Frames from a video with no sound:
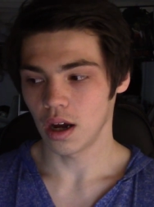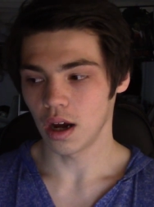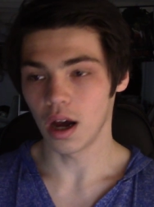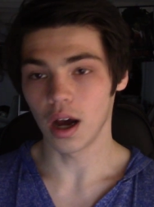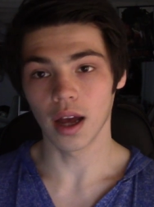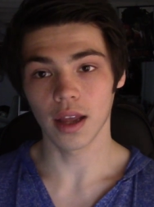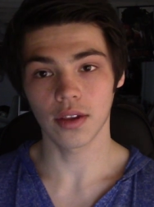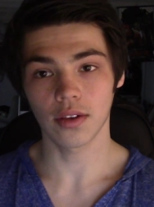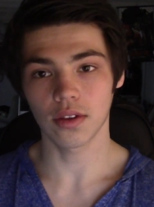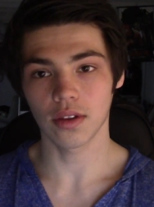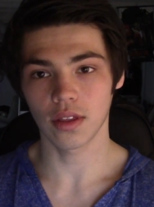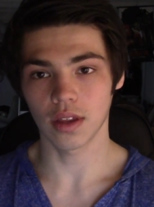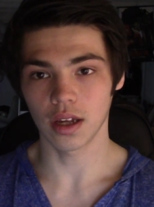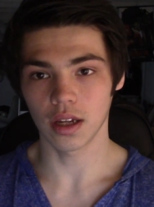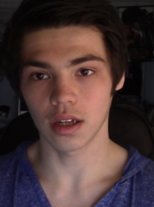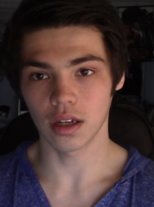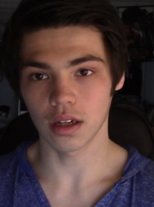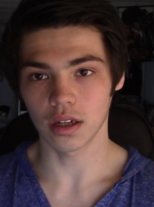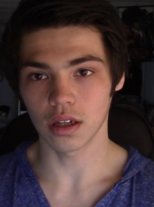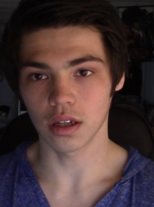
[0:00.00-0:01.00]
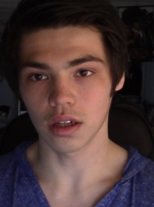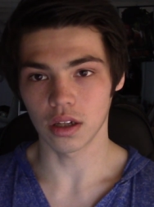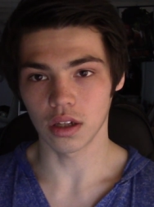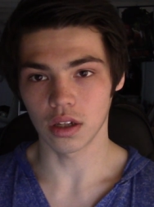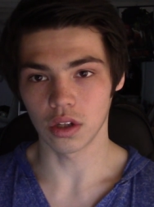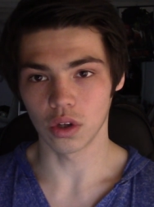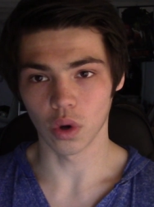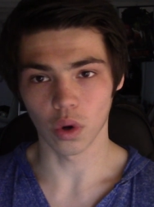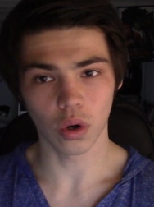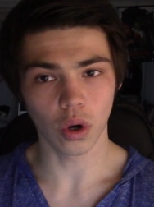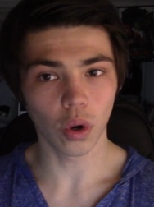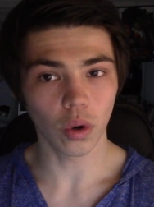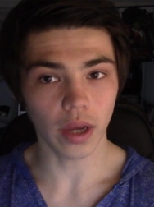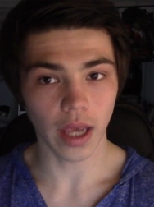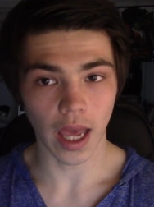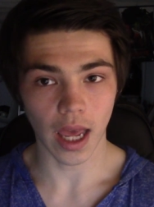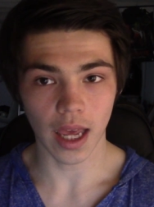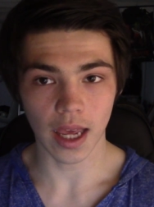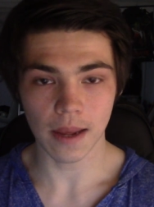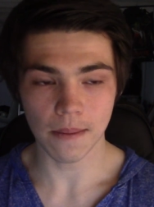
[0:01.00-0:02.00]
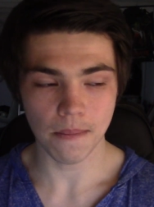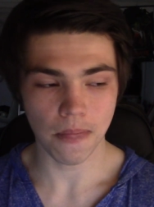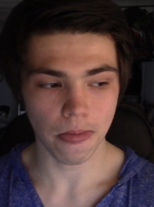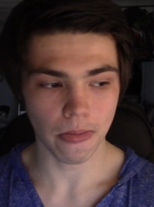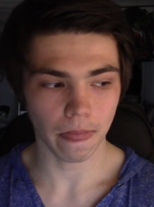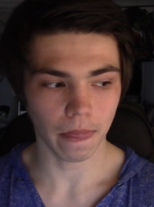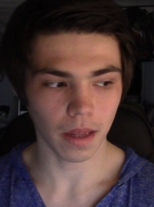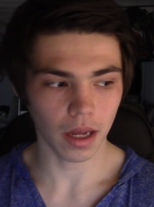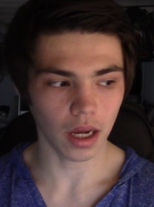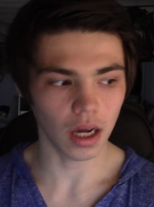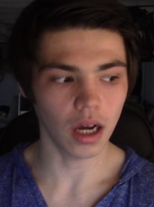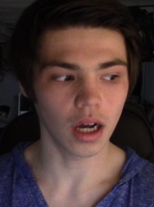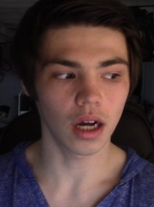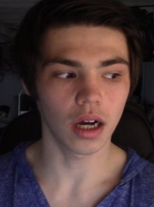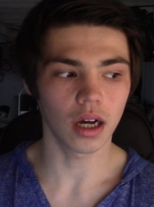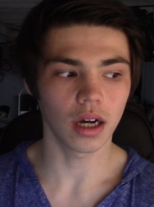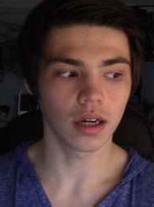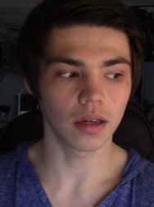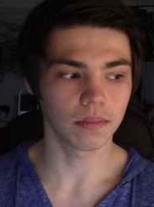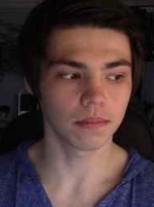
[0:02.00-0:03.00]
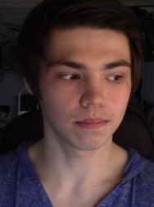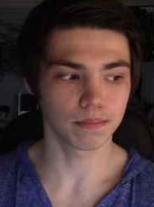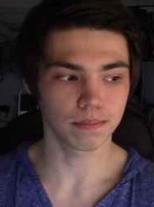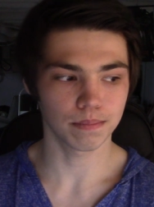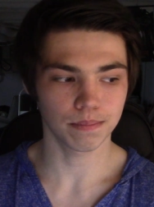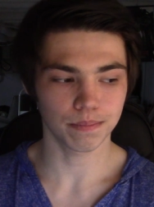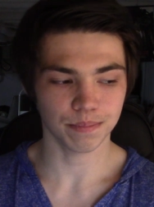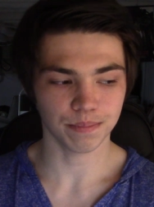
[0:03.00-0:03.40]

us that you're okay, um,